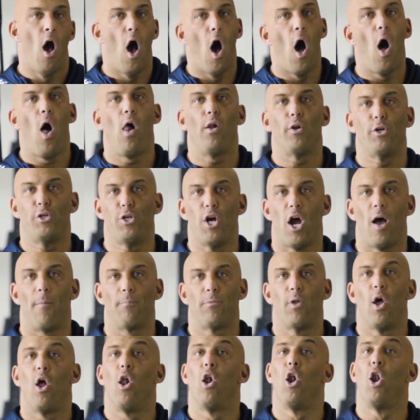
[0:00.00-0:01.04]
All
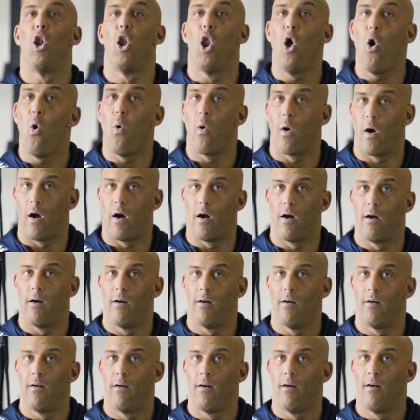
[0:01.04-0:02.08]
jumped lower
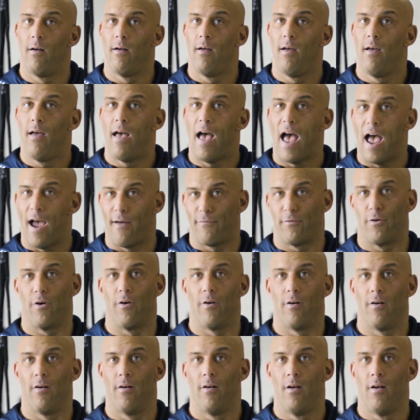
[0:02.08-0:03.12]
after.